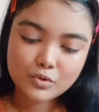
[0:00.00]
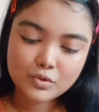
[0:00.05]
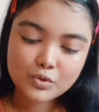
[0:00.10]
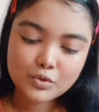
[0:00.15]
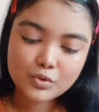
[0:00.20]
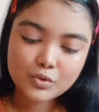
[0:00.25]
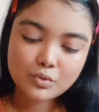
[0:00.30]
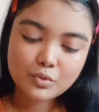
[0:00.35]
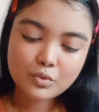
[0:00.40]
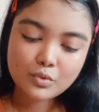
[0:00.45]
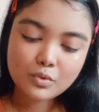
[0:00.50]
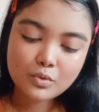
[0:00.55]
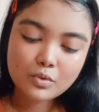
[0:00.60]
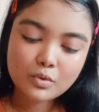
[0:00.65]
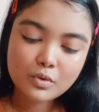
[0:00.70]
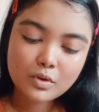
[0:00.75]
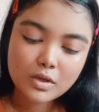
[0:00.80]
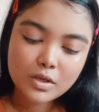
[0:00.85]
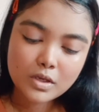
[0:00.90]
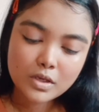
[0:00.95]

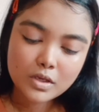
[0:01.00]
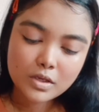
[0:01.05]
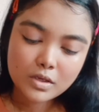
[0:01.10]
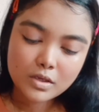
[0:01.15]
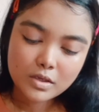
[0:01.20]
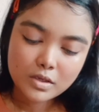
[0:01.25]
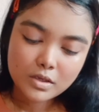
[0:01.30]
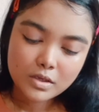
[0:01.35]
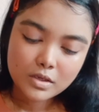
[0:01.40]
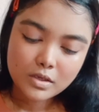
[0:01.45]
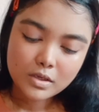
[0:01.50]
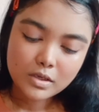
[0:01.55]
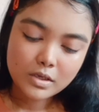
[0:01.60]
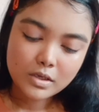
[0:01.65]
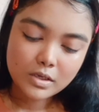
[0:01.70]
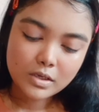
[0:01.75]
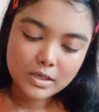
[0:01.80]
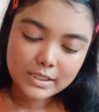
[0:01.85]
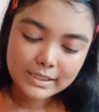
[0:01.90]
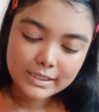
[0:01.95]
So
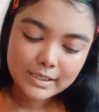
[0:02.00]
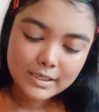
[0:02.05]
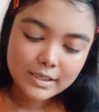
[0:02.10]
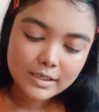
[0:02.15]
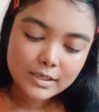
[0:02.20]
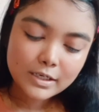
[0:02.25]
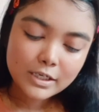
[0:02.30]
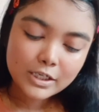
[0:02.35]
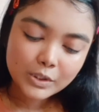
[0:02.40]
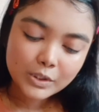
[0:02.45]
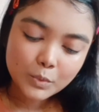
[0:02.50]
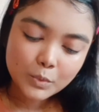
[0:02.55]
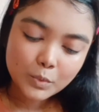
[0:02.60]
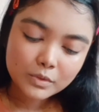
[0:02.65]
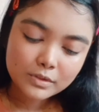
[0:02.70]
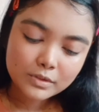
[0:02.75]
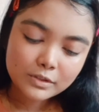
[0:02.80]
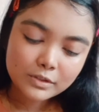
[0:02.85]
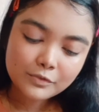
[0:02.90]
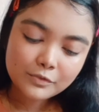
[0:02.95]
there are
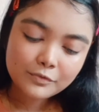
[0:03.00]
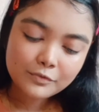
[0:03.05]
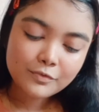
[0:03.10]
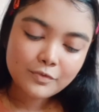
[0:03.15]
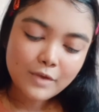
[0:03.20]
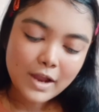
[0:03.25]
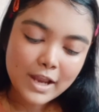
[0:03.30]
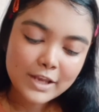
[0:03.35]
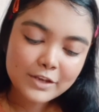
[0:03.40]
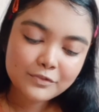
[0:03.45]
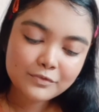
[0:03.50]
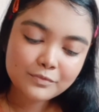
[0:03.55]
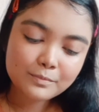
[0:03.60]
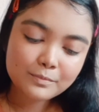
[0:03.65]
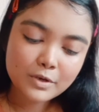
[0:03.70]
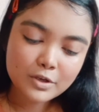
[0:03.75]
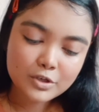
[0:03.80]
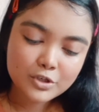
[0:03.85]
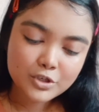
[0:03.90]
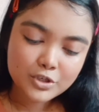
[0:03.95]
total 5
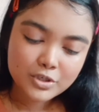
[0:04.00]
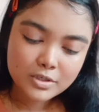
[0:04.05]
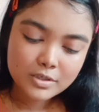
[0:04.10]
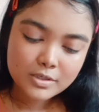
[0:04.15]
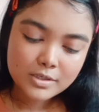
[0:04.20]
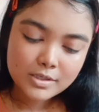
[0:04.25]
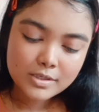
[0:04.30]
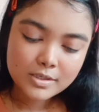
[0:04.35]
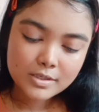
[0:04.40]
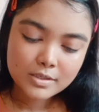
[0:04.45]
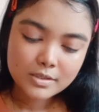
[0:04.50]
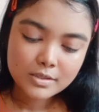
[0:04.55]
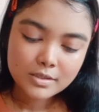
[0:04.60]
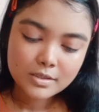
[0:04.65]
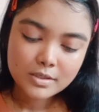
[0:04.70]
brushes.